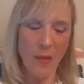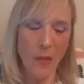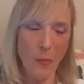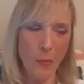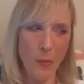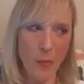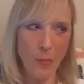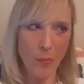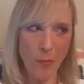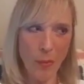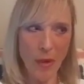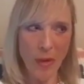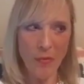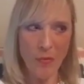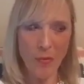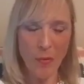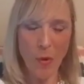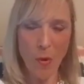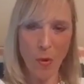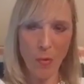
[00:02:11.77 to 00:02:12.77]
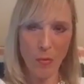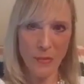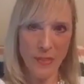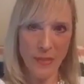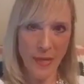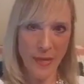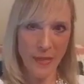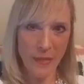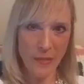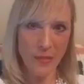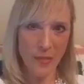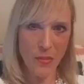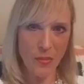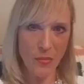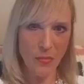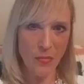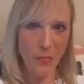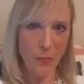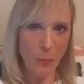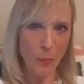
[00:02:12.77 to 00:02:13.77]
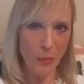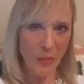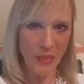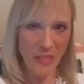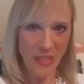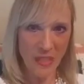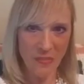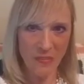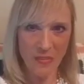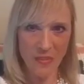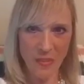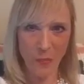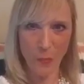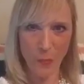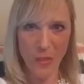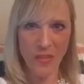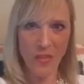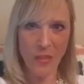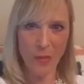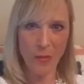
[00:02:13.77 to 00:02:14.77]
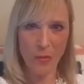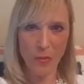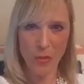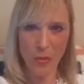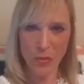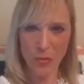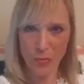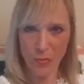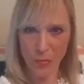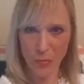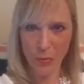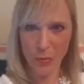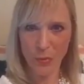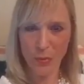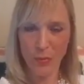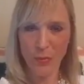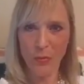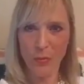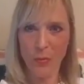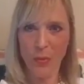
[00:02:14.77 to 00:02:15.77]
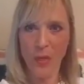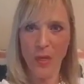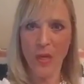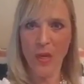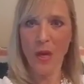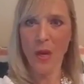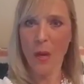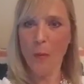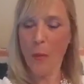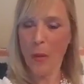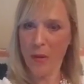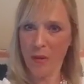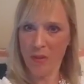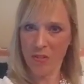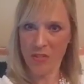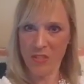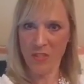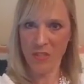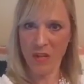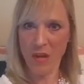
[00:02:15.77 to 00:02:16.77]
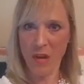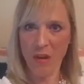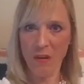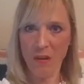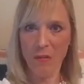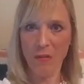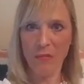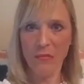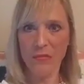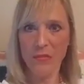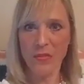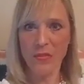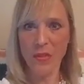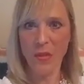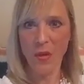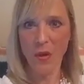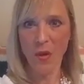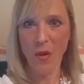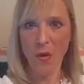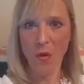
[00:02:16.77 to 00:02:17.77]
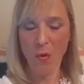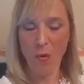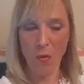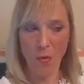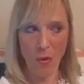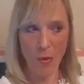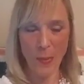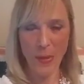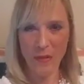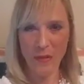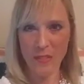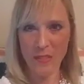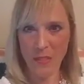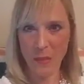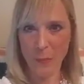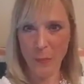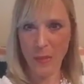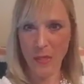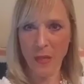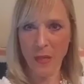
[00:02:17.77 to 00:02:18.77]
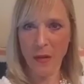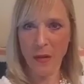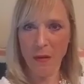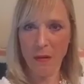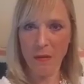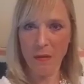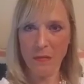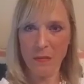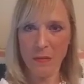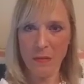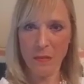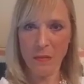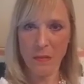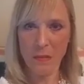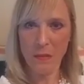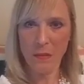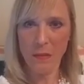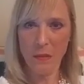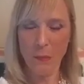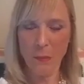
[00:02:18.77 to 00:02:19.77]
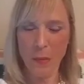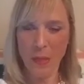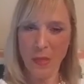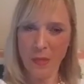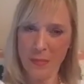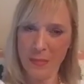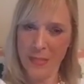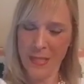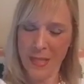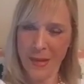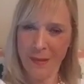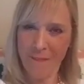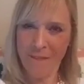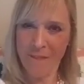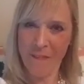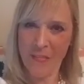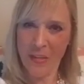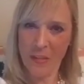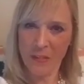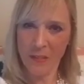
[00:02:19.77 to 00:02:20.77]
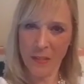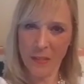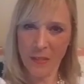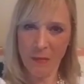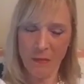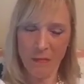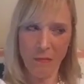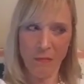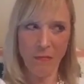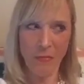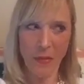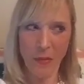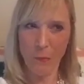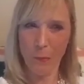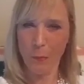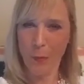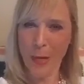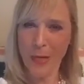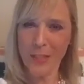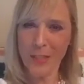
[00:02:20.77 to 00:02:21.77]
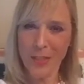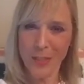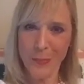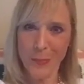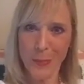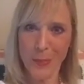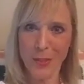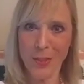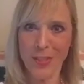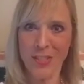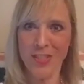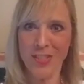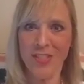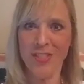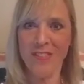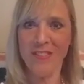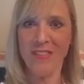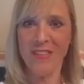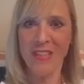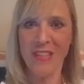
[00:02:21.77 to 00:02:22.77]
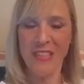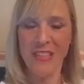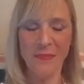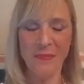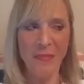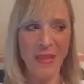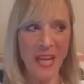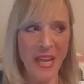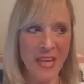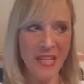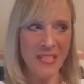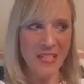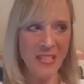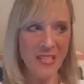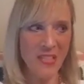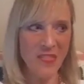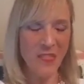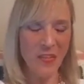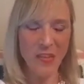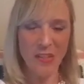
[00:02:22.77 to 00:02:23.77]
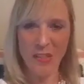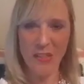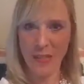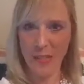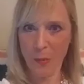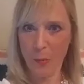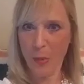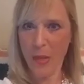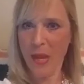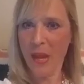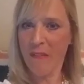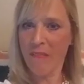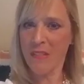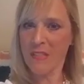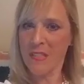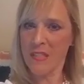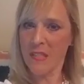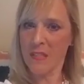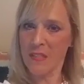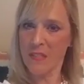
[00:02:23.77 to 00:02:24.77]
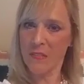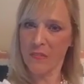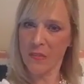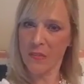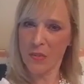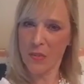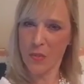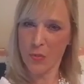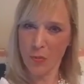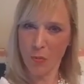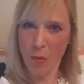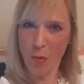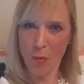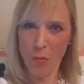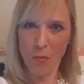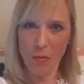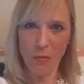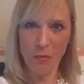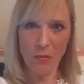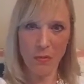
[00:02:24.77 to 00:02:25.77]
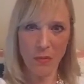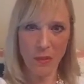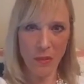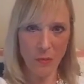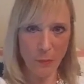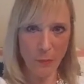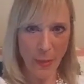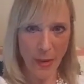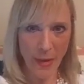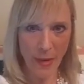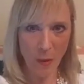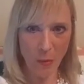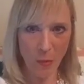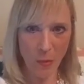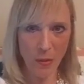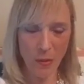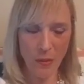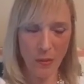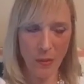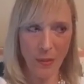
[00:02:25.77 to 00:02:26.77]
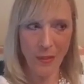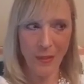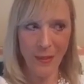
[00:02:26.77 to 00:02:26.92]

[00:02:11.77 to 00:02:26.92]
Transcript: We'd rather hold on to the beliefs that we think are true about ourselves or about somebody else. Because that feeling of that righteous position has us feeling like we have a sense of control and power,